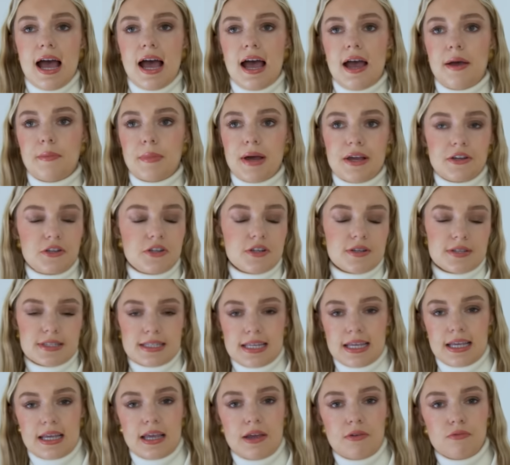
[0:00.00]
I just
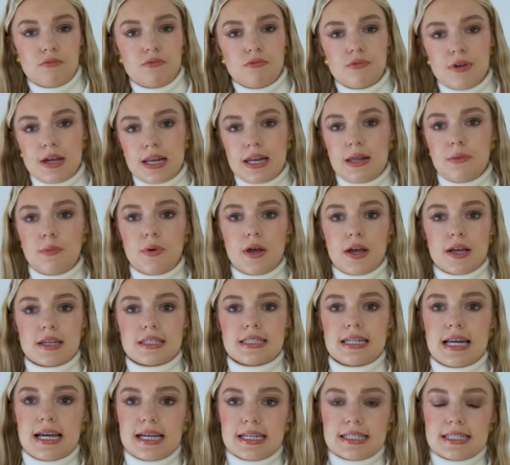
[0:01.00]
think it really
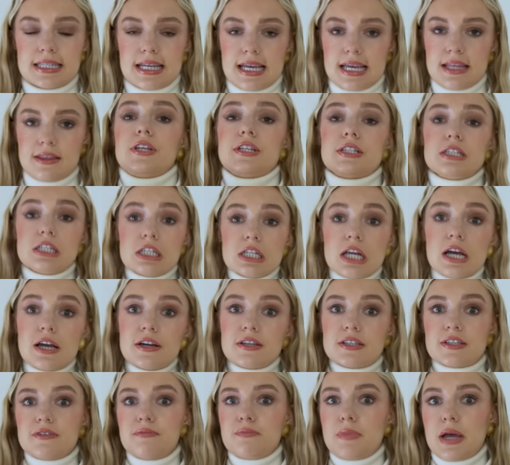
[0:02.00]
works nicely. There's
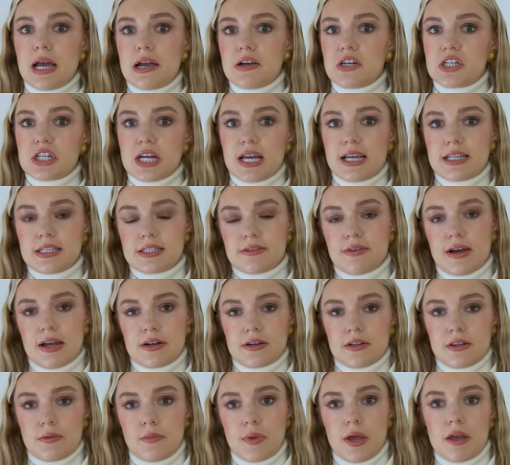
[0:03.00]
loads of Mary Janes
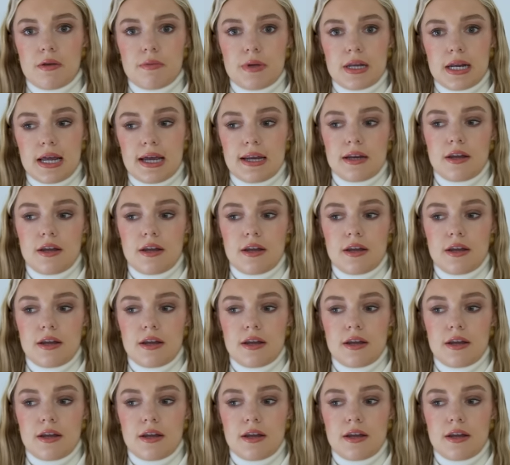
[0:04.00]
around at the moment.